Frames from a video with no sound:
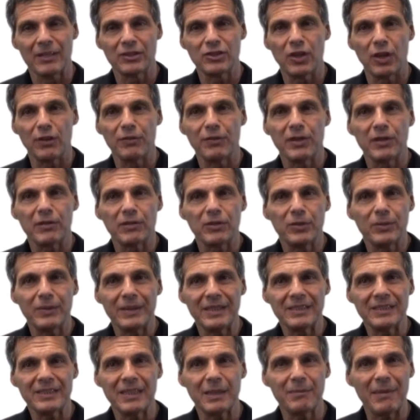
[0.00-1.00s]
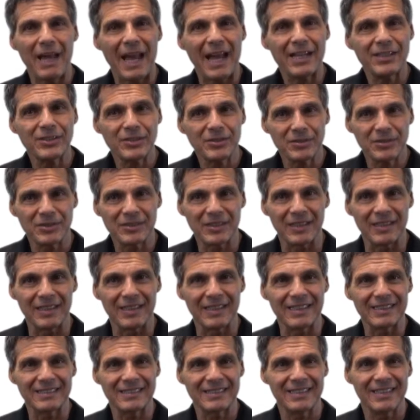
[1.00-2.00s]
So if you're doing some
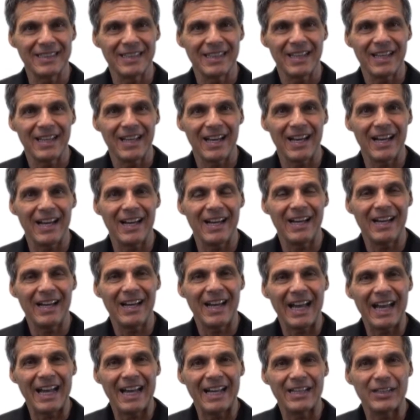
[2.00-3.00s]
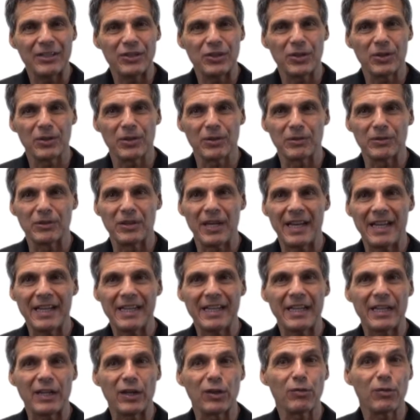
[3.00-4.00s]
exercise and you're
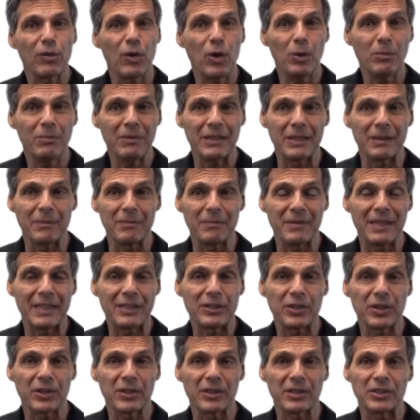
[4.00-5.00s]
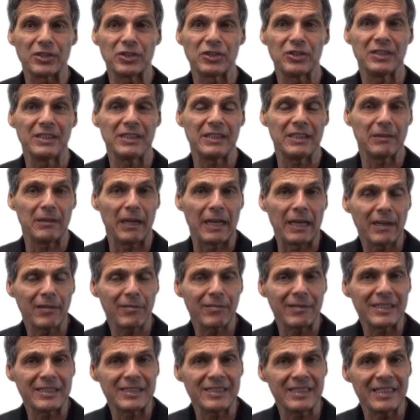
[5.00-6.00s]
taking chromium, then you're going to see
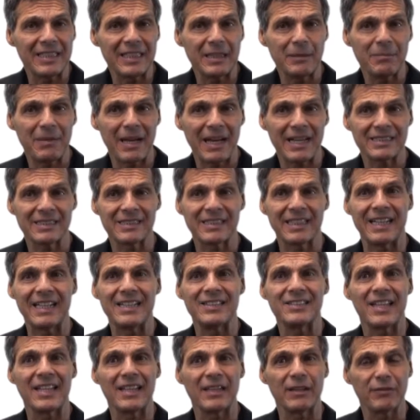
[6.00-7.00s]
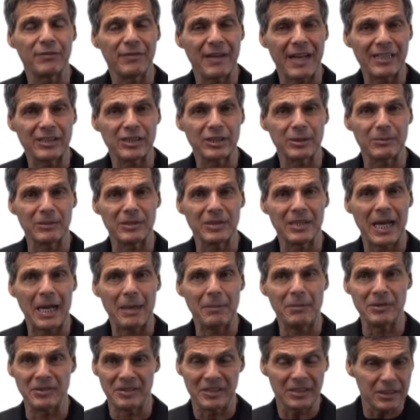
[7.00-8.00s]
increased lean mass gains and a faster
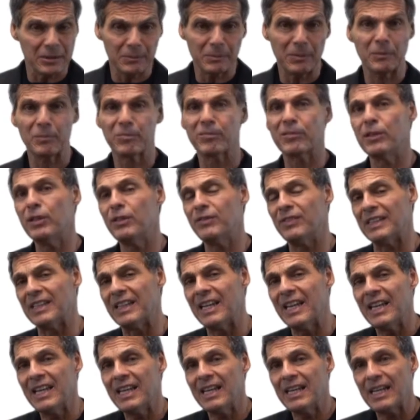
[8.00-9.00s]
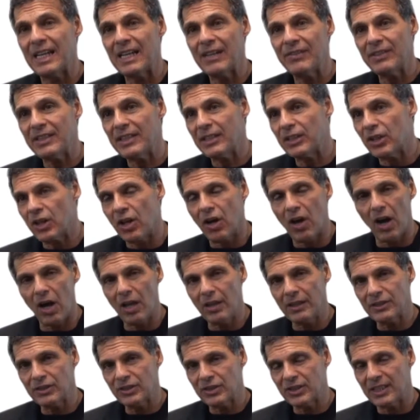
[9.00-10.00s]
metabolism. This has been proven. Even in
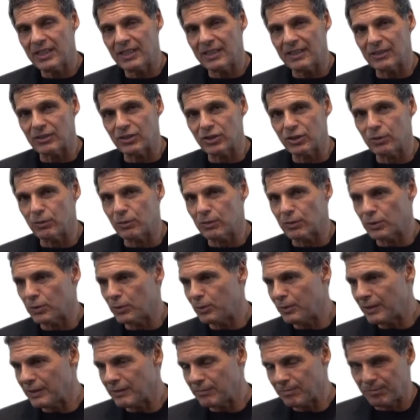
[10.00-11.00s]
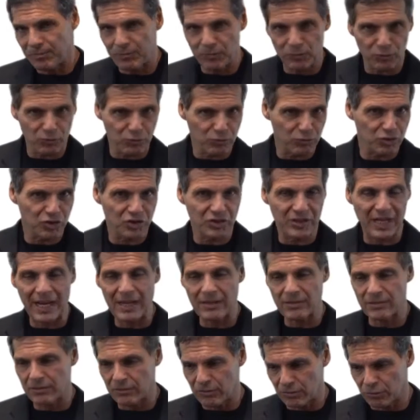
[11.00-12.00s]
college kids who are doing
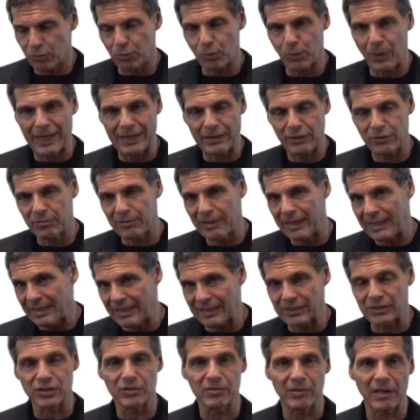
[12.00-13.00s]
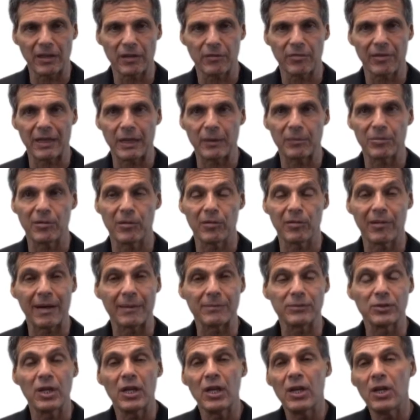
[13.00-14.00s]
standard weight training and strength training
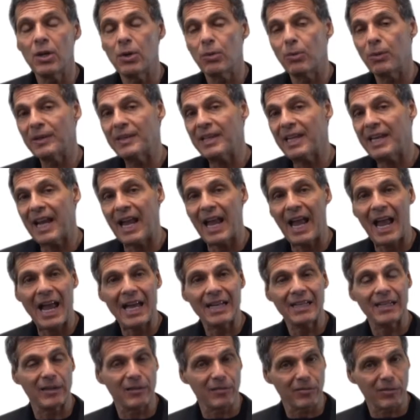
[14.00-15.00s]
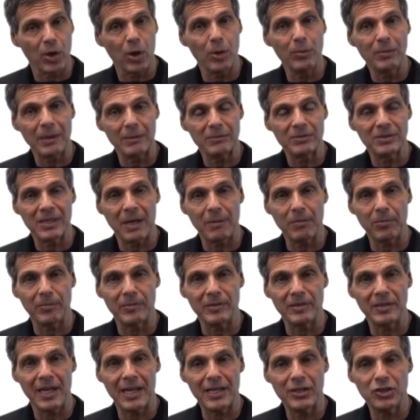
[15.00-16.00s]
programs, when they added chromium
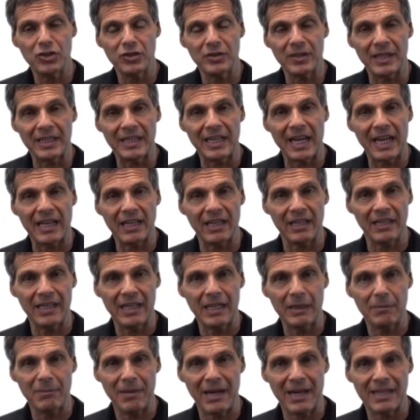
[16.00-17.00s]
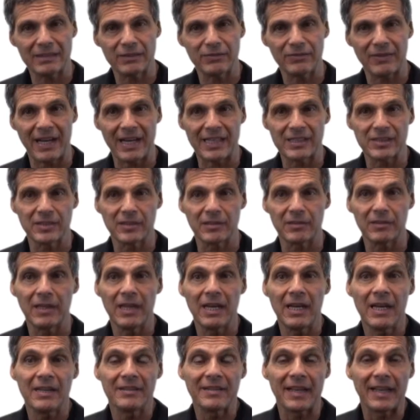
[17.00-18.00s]
supplementation, they gained lean mass faster,
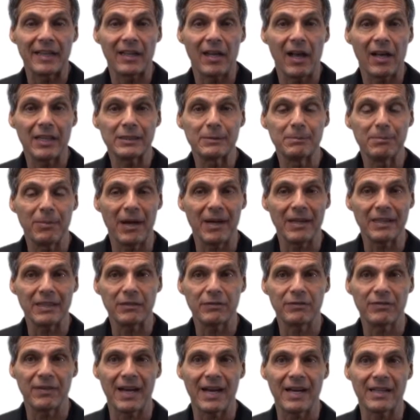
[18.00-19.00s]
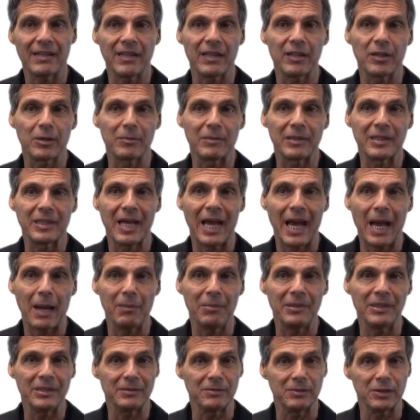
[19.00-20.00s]
they lost body fat, their
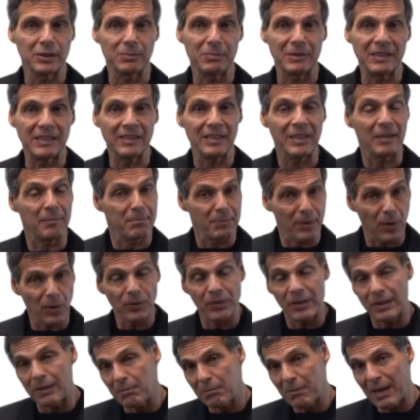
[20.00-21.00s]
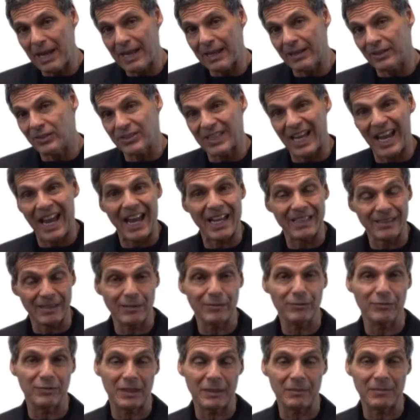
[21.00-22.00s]
metabolism speeded up, both in males and
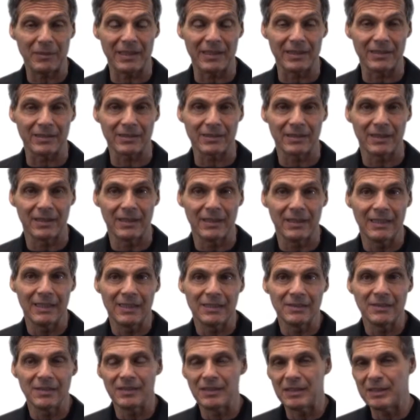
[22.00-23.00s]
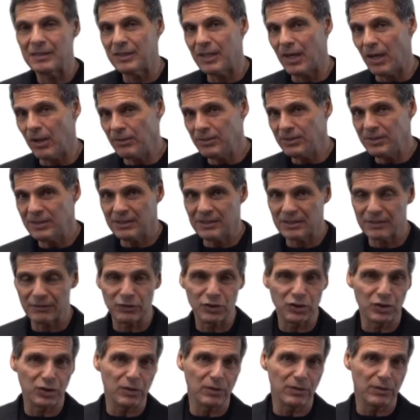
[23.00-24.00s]
in females. So the dosage
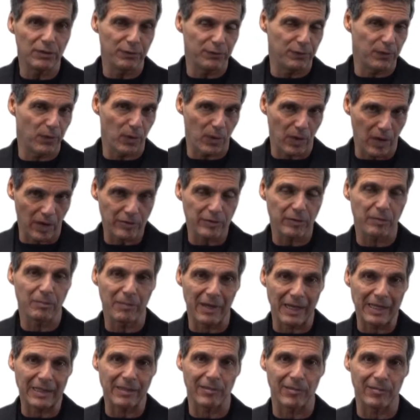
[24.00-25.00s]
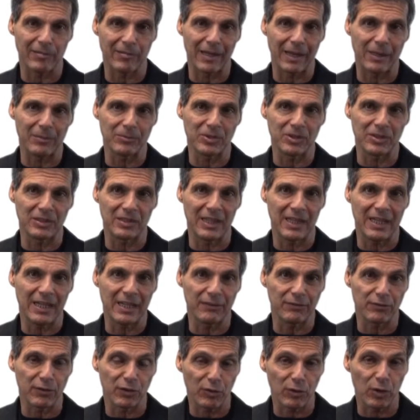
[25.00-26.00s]
of 200 to 400 micrograms a
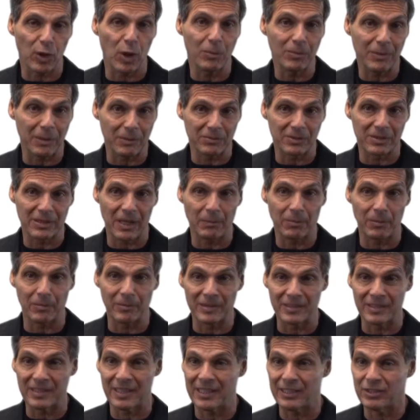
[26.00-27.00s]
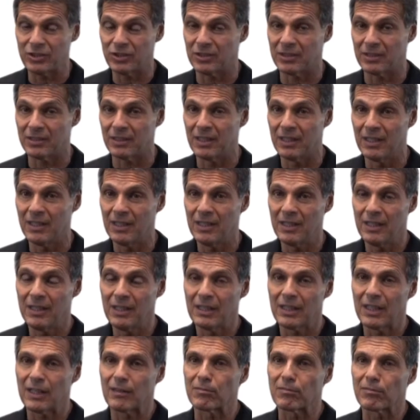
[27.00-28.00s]
day of chromium supplementation
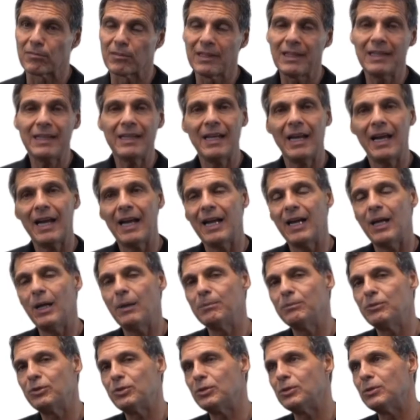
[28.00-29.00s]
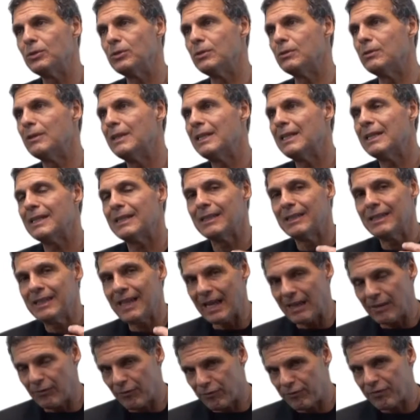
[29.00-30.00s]
can really help to
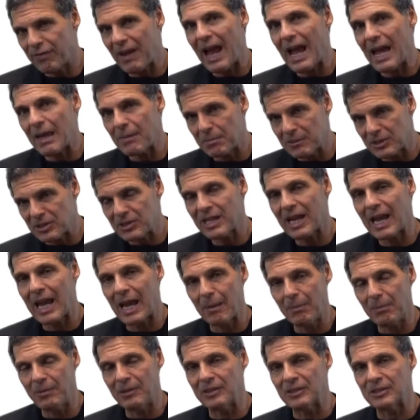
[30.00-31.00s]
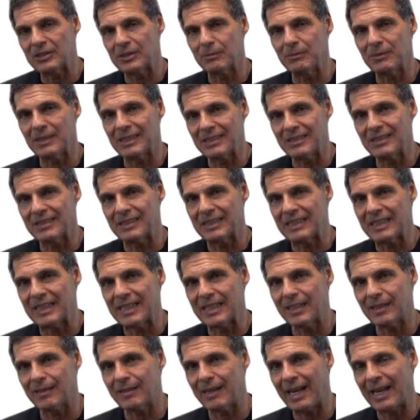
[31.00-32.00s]
get fat metabolism into
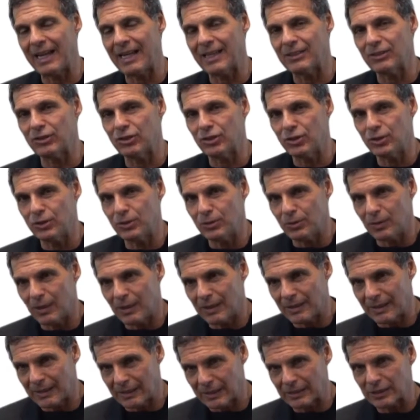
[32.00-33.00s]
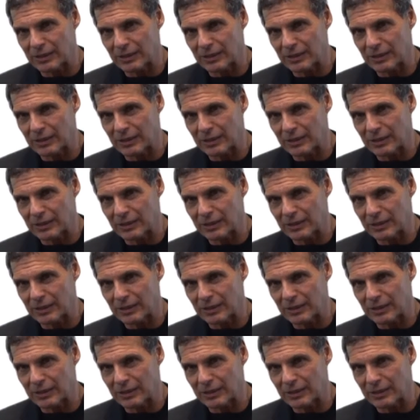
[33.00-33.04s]
gear and to